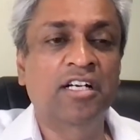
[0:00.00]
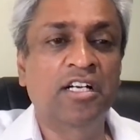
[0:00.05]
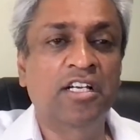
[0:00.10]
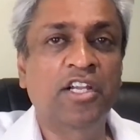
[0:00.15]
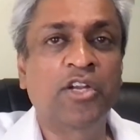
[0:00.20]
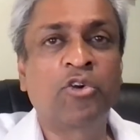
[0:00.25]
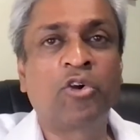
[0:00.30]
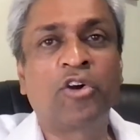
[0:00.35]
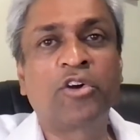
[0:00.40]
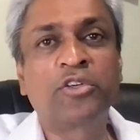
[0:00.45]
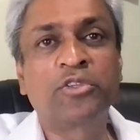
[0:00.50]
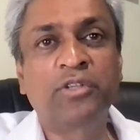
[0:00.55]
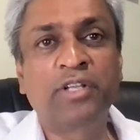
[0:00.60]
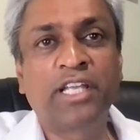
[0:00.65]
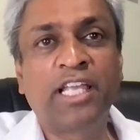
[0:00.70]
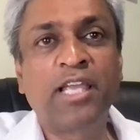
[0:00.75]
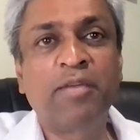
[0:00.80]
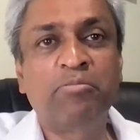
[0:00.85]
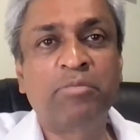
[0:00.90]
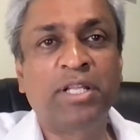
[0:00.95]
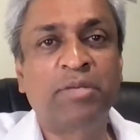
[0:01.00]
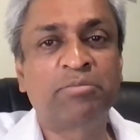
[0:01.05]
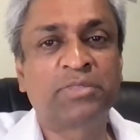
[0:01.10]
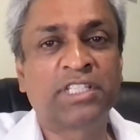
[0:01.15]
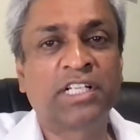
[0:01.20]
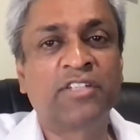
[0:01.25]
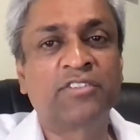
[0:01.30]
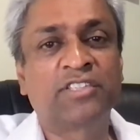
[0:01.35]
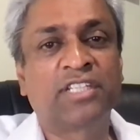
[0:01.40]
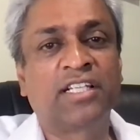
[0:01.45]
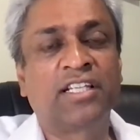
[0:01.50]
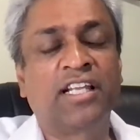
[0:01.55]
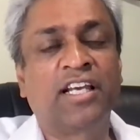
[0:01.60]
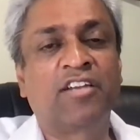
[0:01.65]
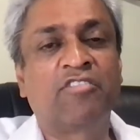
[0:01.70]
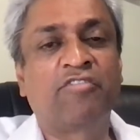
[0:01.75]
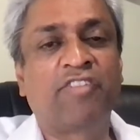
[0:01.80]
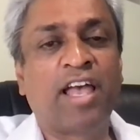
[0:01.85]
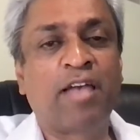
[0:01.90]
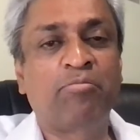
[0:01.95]
in order to keep themselves and
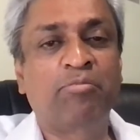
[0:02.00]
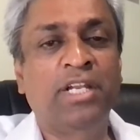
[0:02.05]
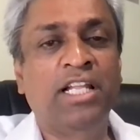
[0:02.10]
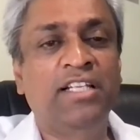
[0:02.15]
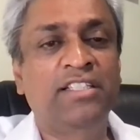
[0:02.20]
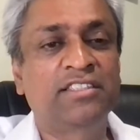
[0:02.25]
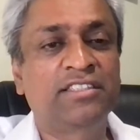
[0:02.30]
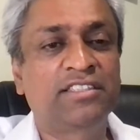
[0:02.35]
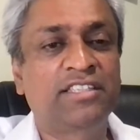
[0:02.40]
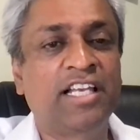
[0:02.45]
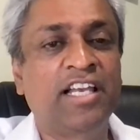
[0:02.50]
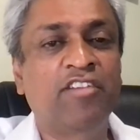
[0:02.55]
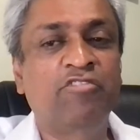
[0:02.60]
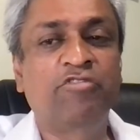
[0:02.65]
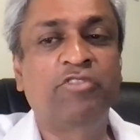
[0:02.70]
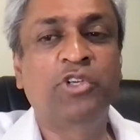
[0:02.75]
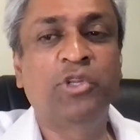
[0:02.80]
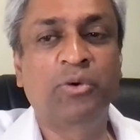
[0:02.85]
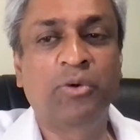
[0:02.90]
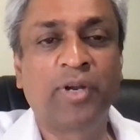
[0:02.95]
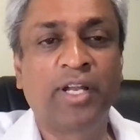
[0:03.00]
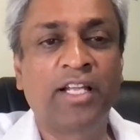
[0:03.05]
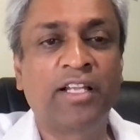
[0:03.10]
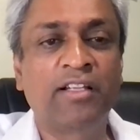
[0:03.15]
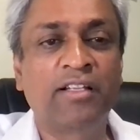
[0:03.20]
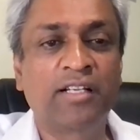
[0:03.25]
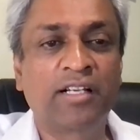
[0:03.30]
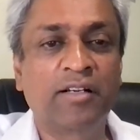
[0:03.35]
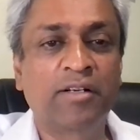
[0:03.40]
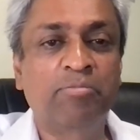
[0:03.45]
their families safe during